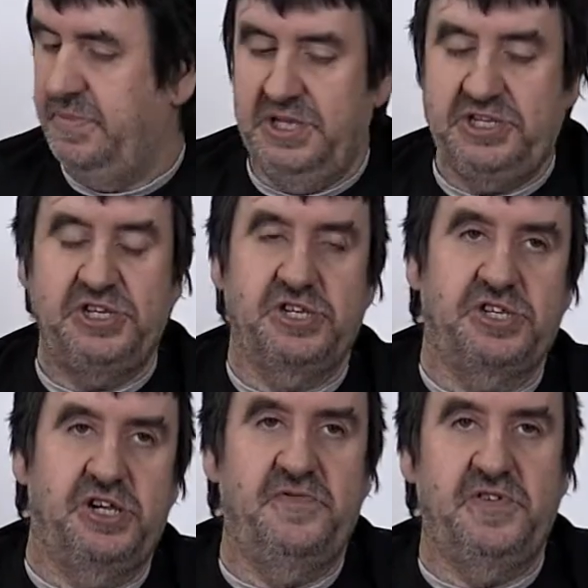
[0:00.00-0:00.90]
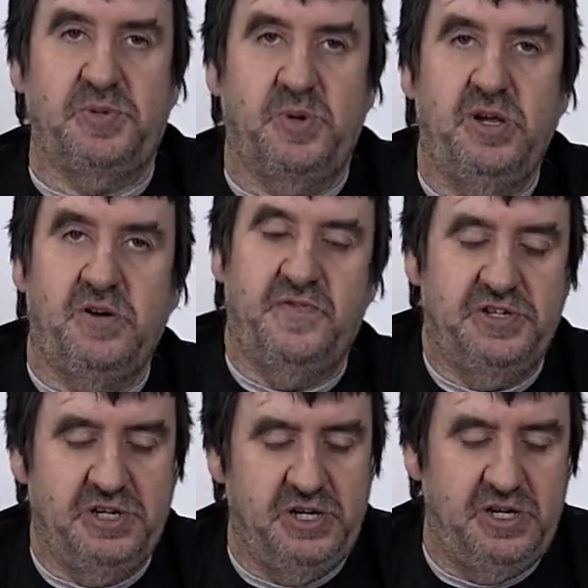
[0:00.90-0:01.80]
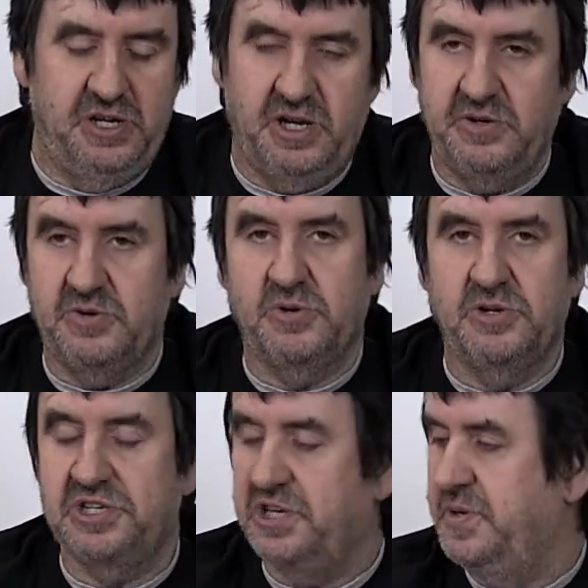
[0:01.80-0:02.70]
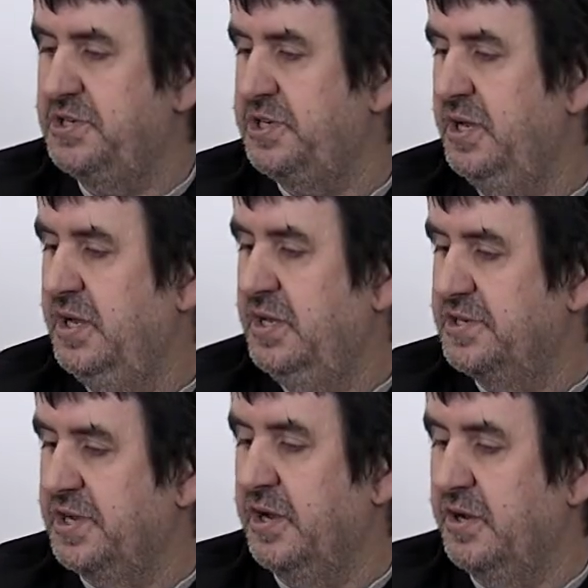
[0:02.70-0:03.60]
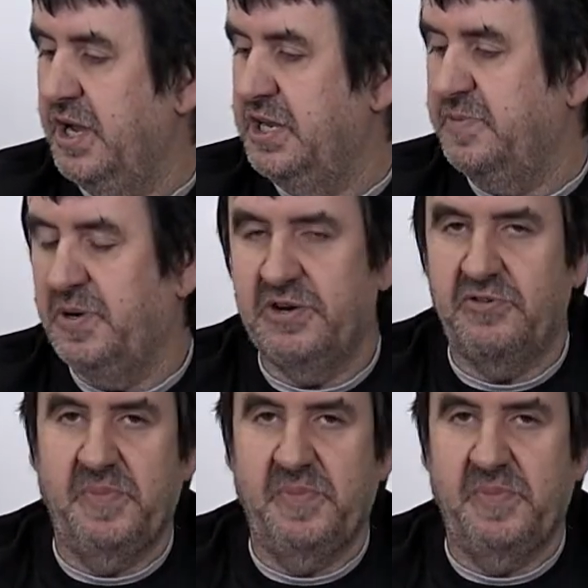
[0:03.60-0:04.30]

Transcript: This is a service we offer to local customers, so anybody